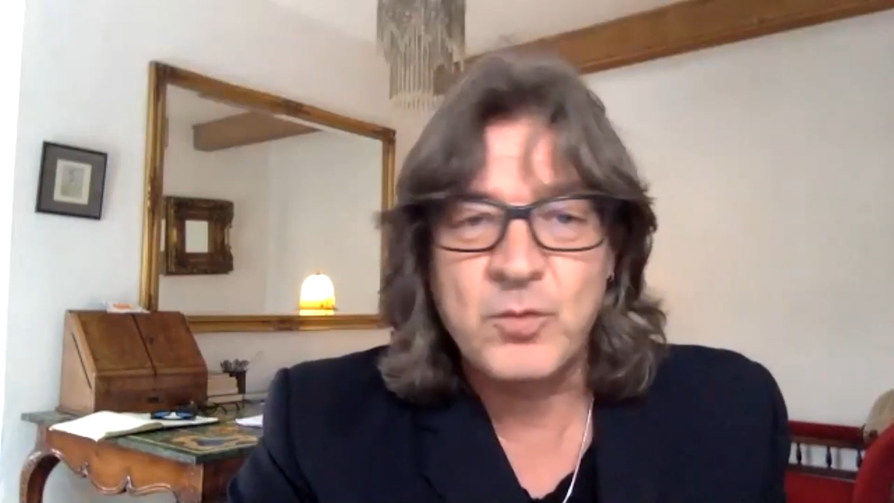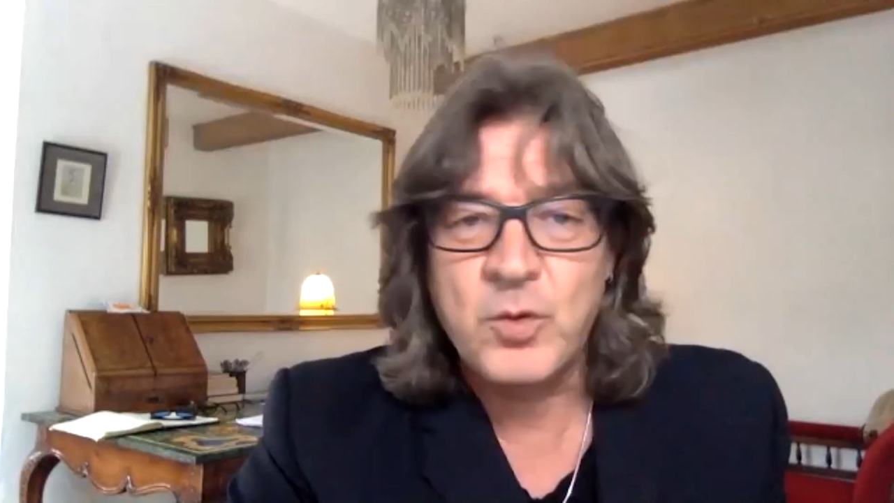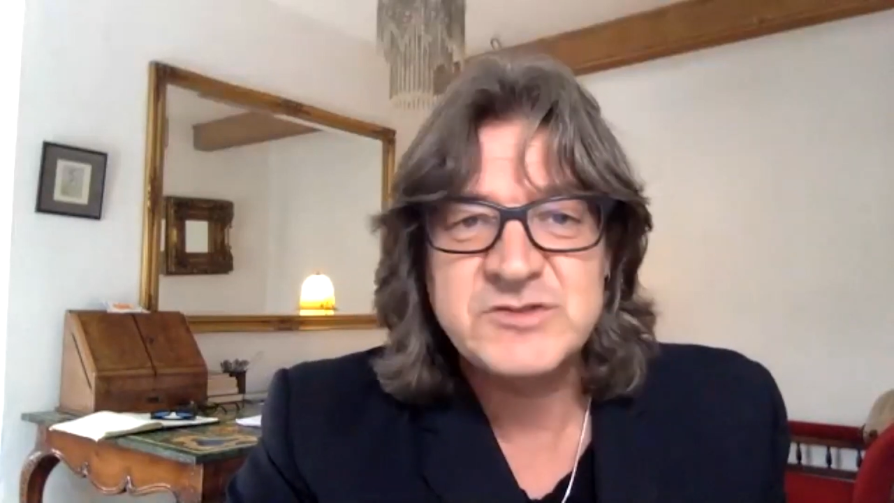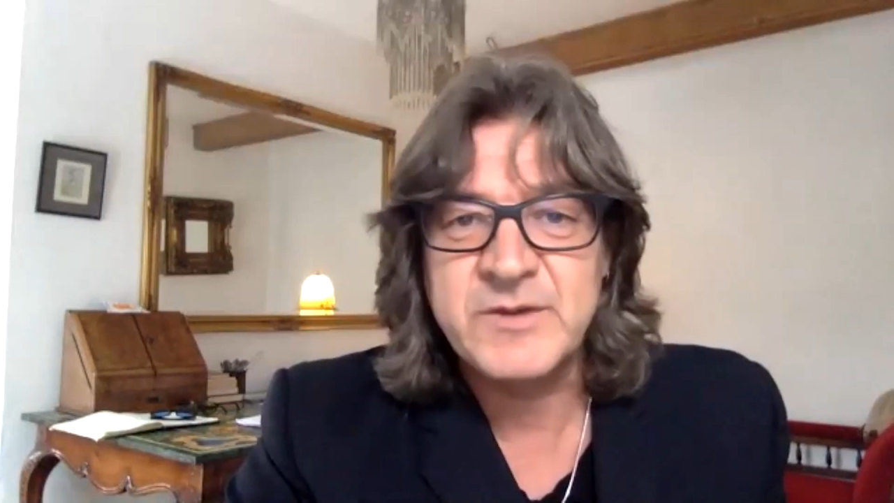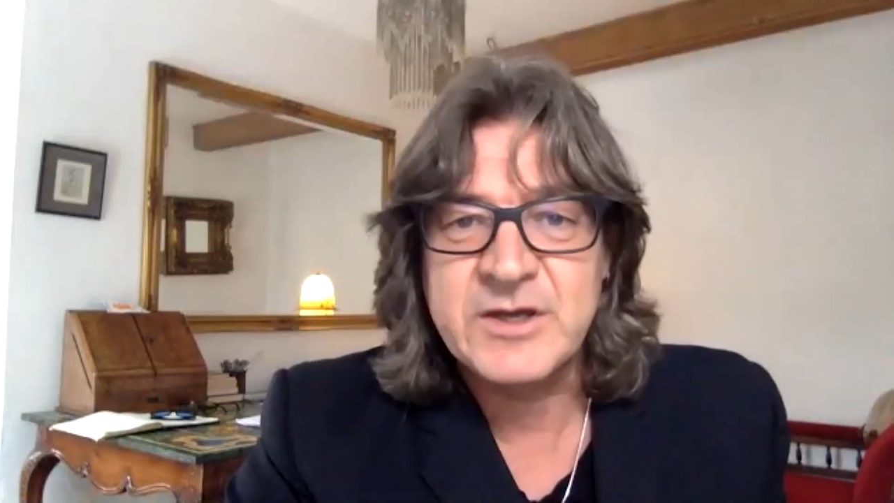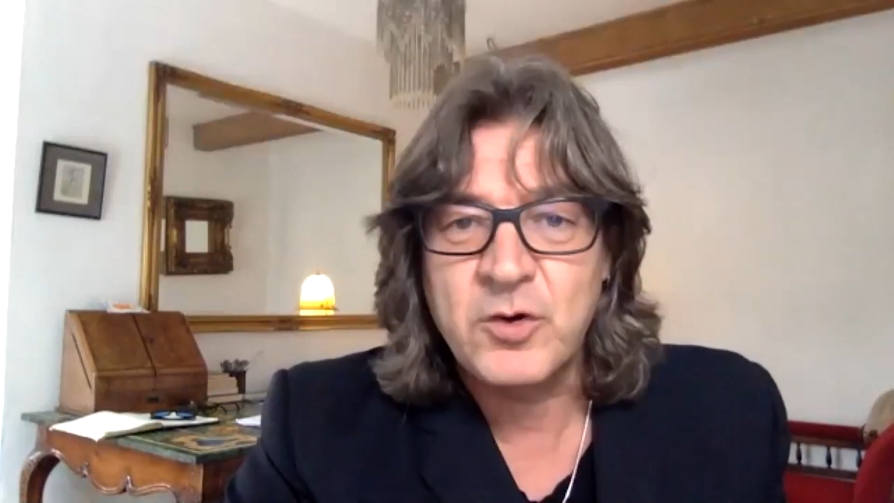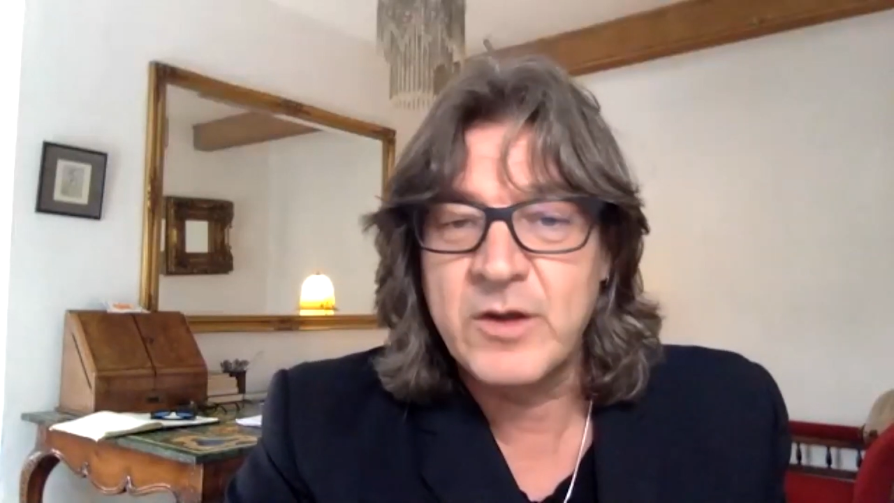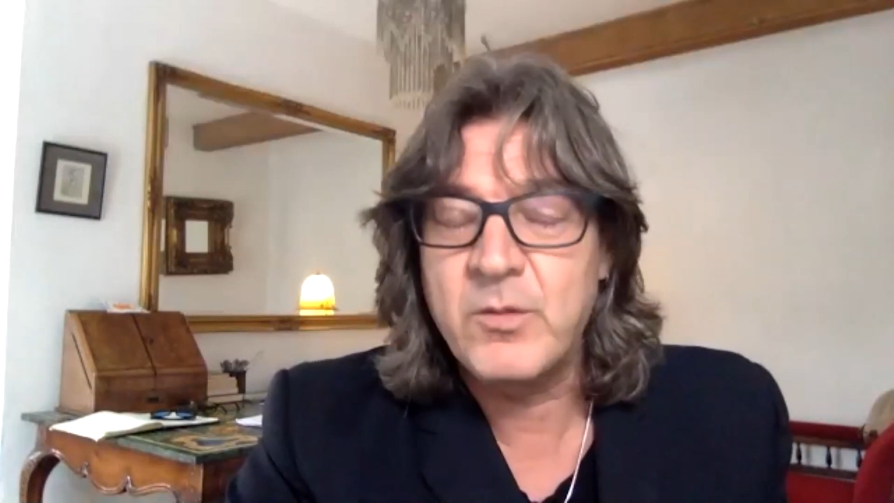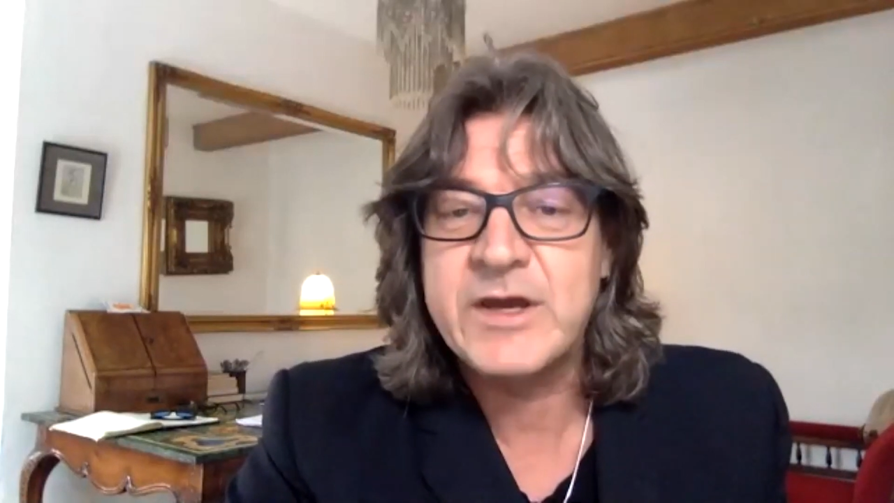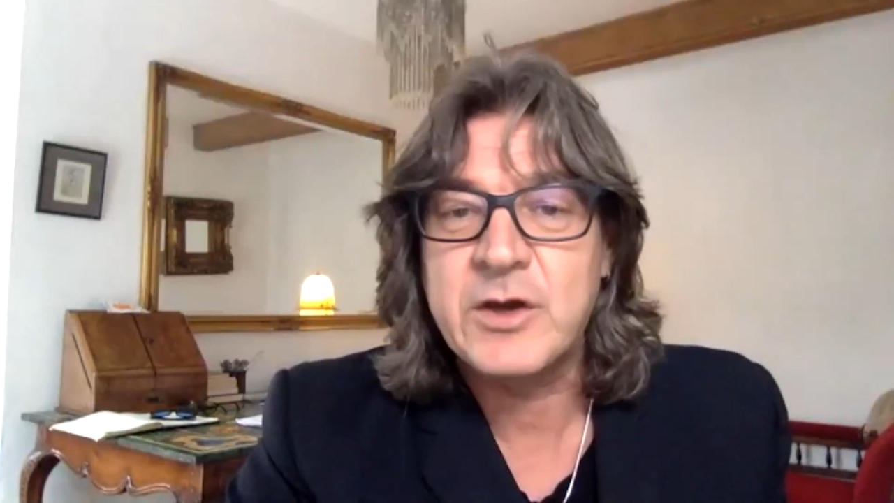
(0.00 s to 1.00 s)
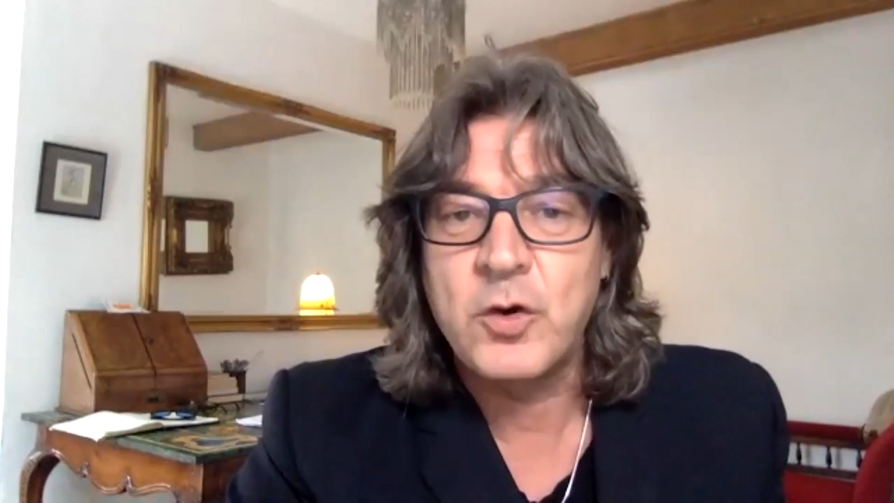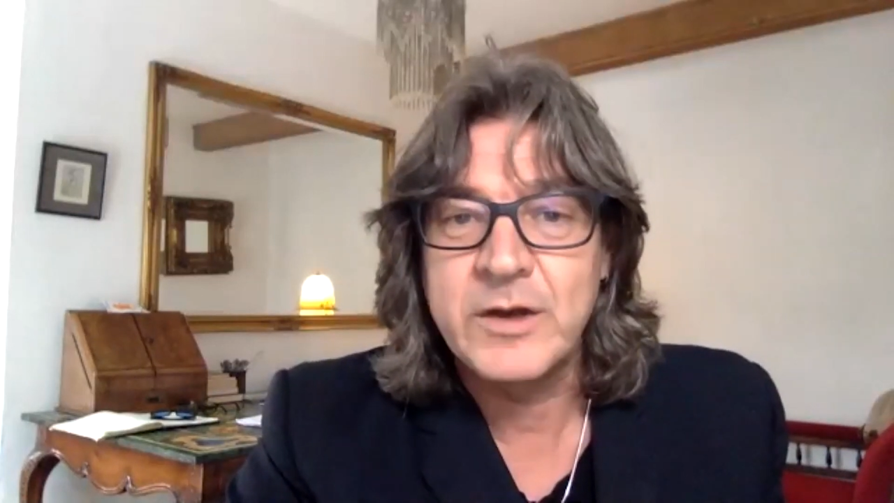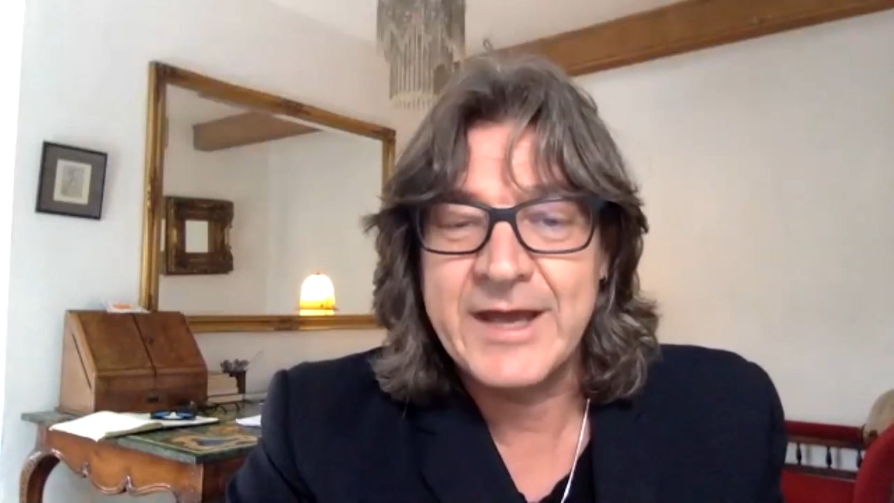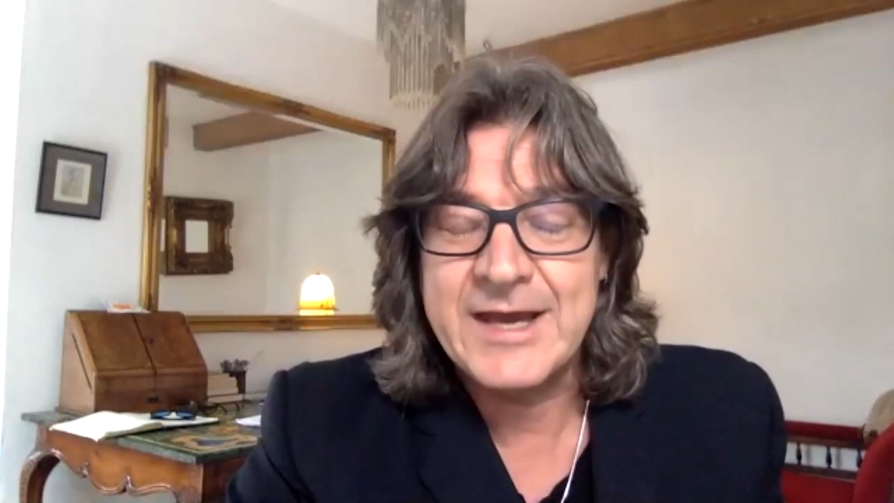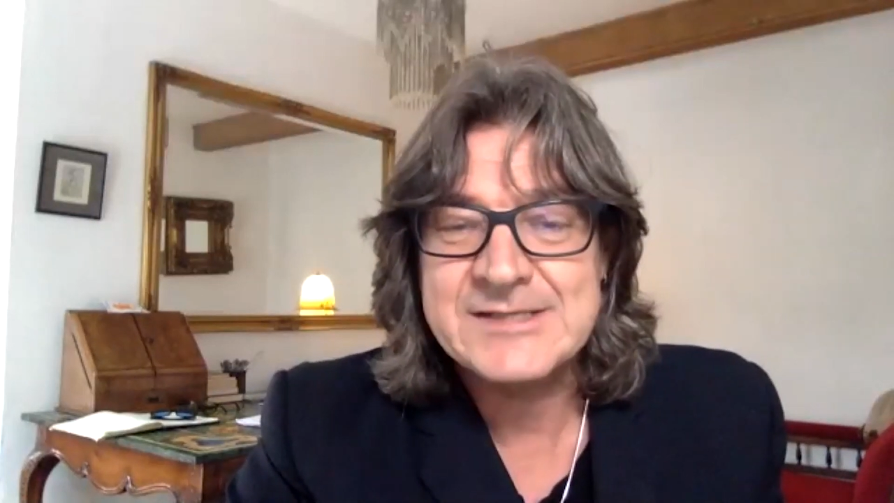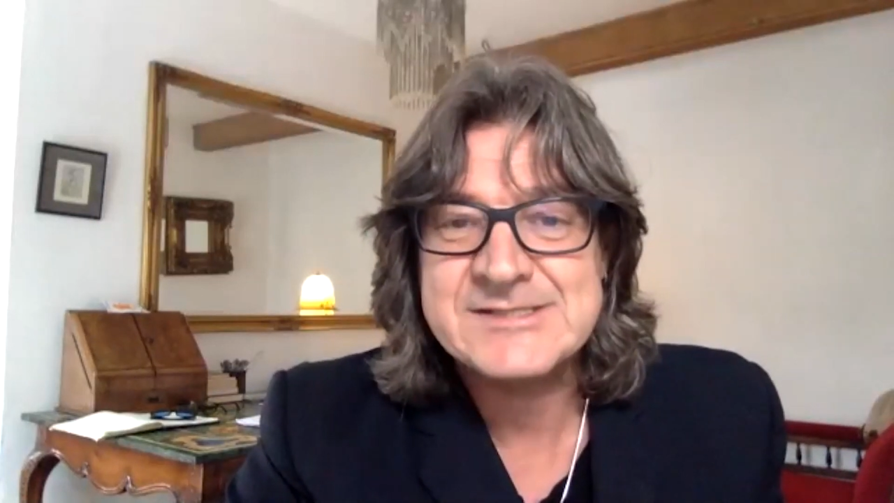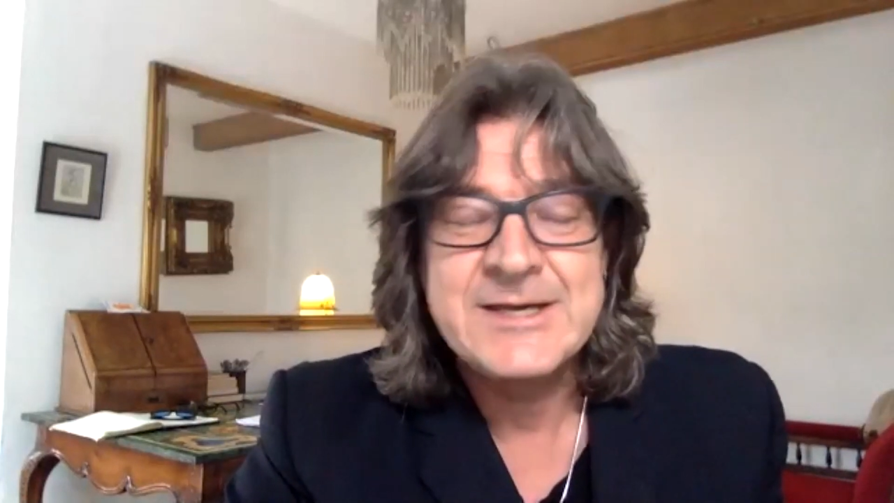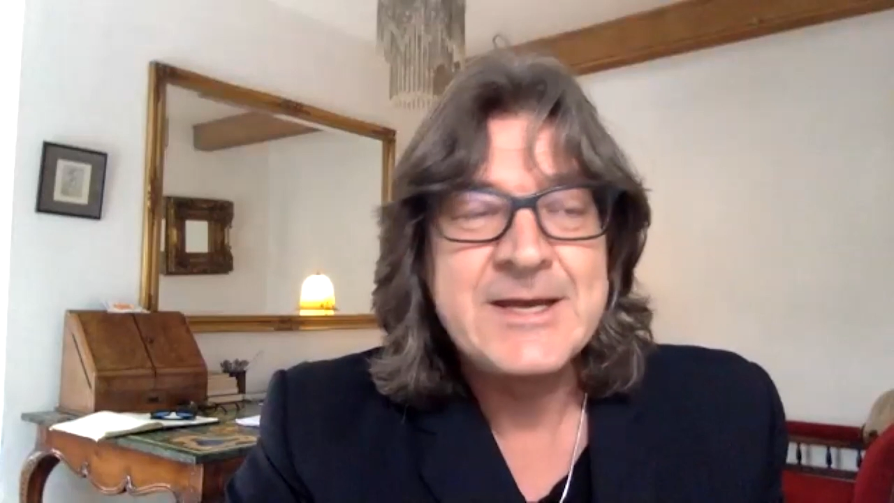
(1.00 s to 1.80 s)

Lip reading: What do we call it? We're calling it